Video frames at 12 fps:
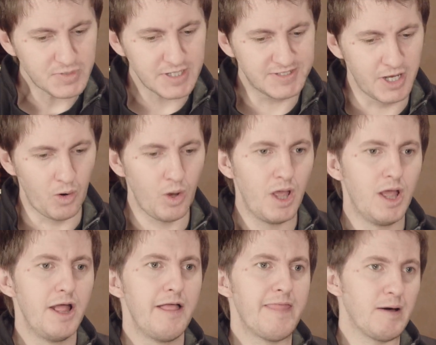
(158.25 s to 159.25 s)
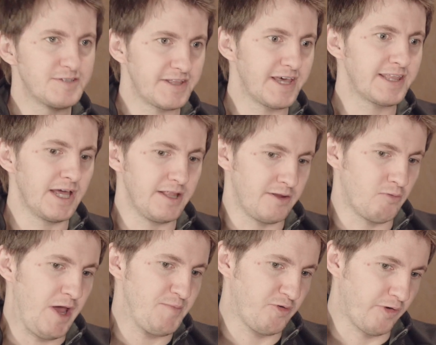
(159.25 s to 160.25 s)
So that was the thing that
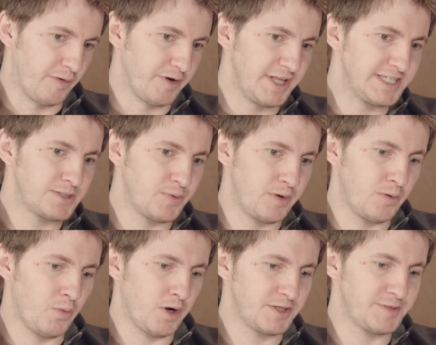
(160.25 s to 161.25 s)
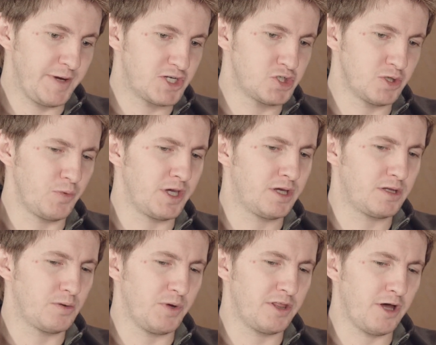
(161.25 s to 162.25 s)
right before we released, we wanted to make sure that
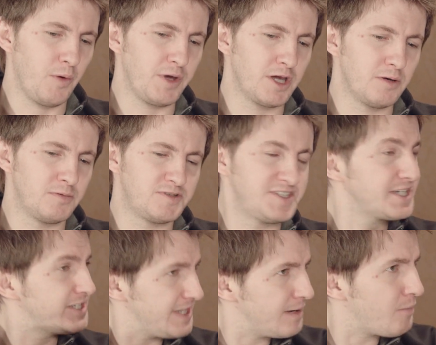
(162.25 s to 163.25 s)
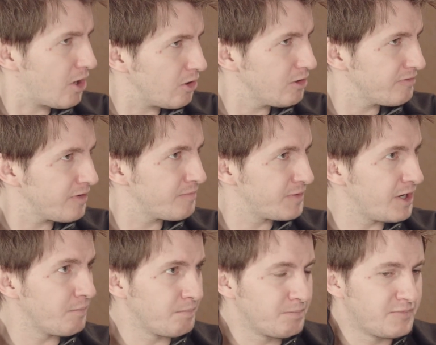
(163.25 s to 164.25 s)
we thought we could stick to that model of you
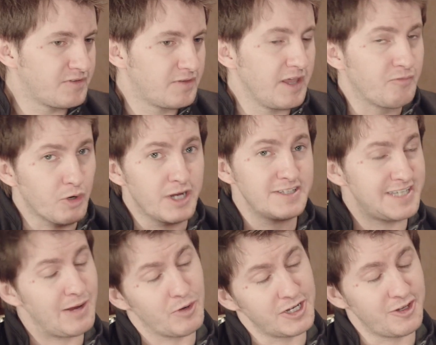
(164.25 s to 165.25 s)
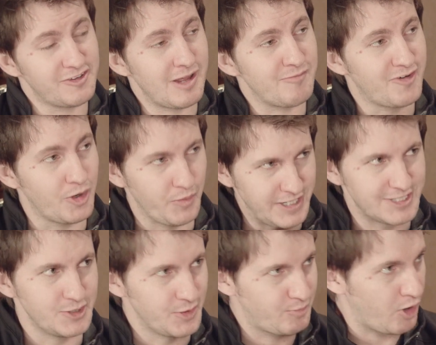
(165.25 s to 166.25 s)
know, if we're going to say we're going to do SemVer, we need to
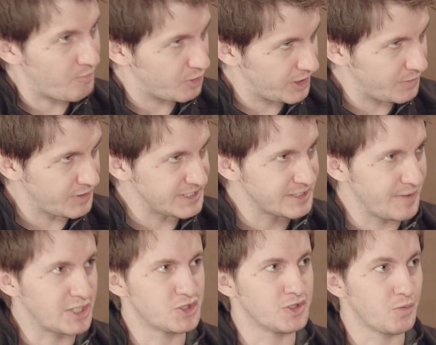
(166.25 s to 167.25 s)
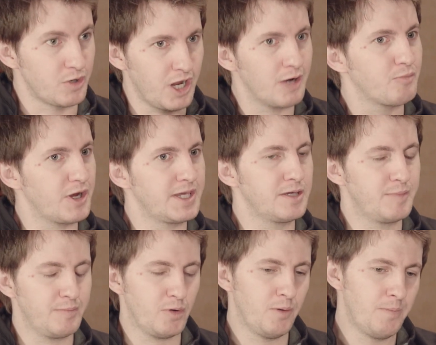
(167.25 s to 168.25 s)
do it properly. We need to make sure that we're not breaking
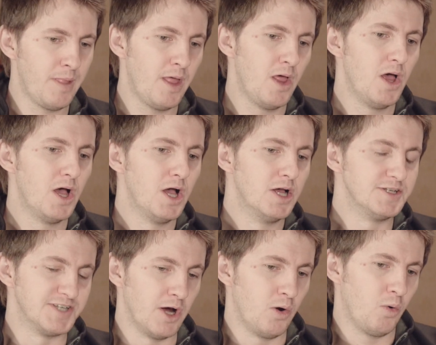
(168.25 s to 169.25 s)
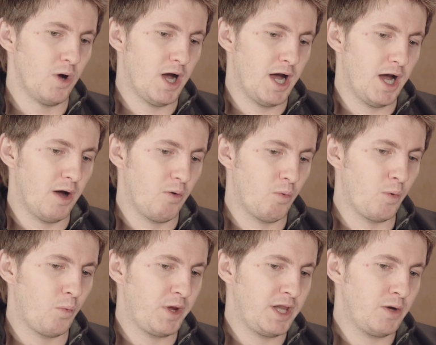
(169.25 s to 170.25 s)
people. So
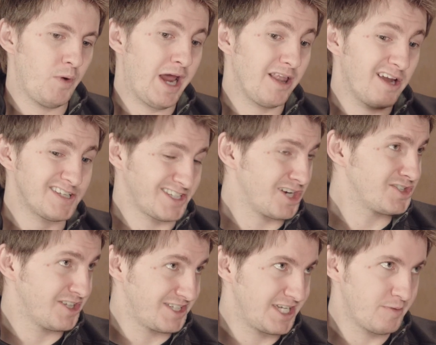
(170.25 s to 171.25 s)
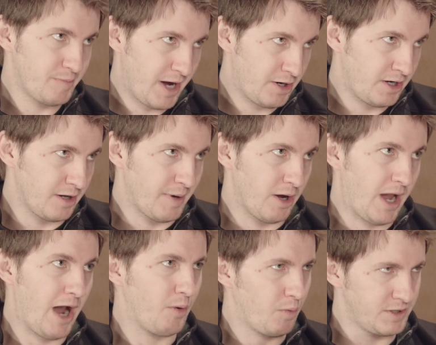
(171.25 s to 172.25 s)
when we had a lot of discussions on the team about it, about
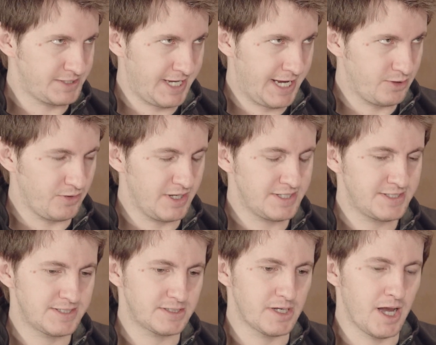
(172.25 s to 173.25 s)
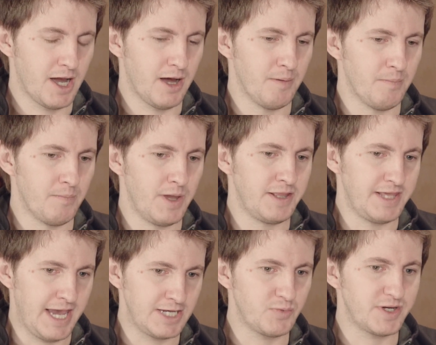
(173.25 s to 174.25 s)
how we wanted to handle this. In the
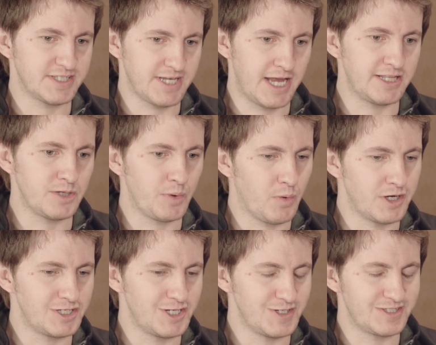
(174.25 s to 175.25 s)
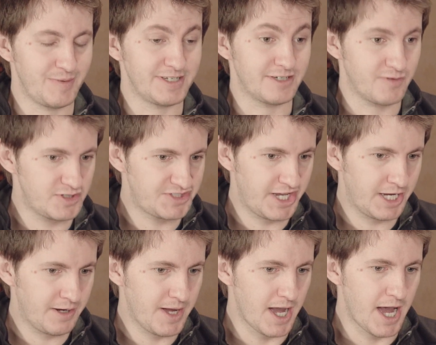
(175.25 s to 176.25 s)
end, we decided that we wanted to do semantic
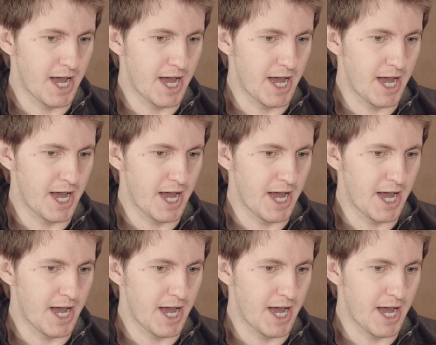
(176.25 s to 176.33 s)
versioning.